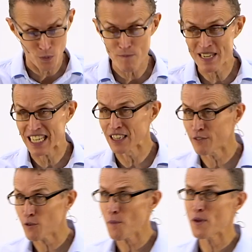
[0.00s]
We've been
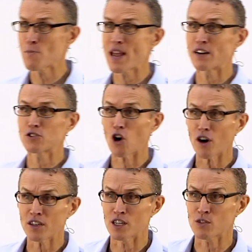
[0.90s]
delivered from the domain of
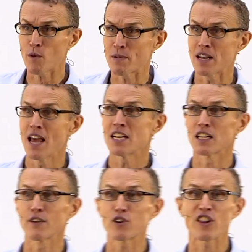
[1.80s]
darkness. We've been
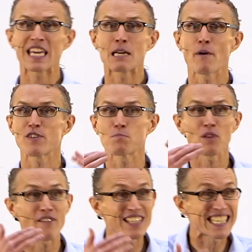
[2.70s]
delivered to the kingdom of his
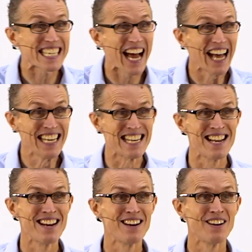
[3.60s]
beloved
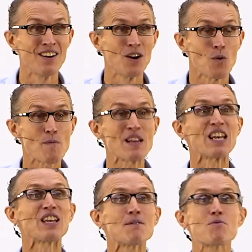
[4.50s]
Son. We've
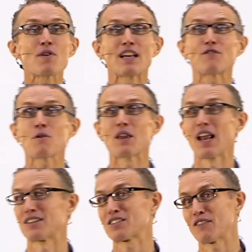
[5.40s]
been liberated from the
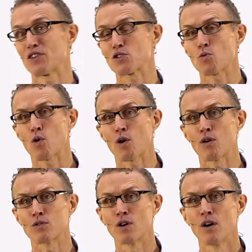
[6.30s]
lusts of this
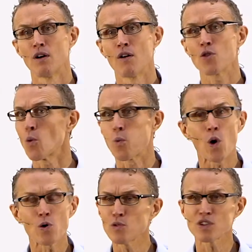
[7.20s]
world the
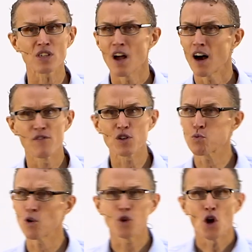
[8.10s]
woes of this
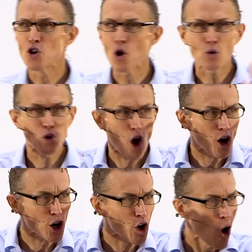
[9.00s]
world no
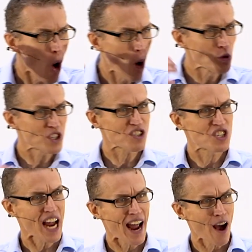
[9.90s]
longer hold us
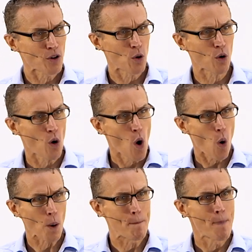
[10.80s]
down or,
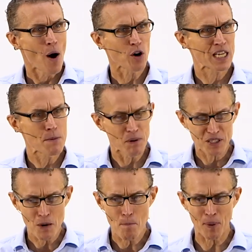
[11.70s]
or, or keep
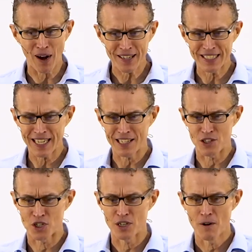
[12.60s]
us in
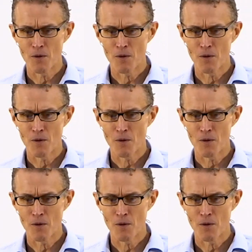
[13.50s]
bondage.